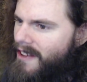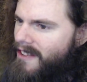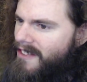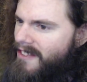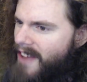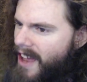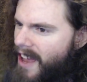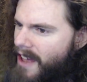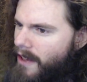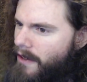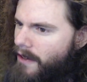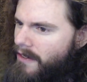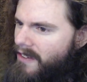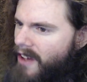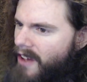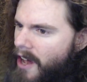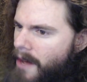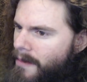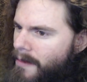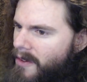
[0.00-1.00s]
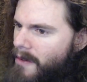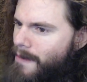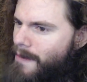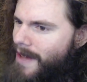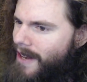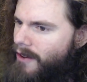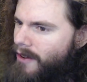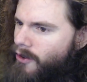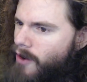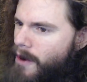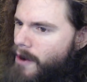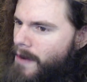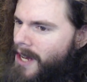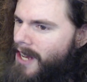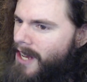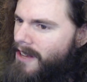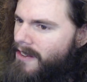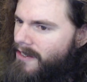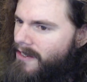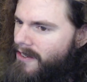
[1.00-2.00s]
sales comes amid
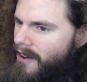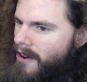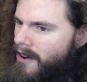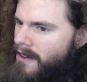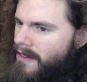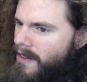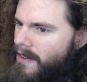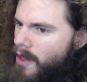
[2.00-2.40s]
growing concerns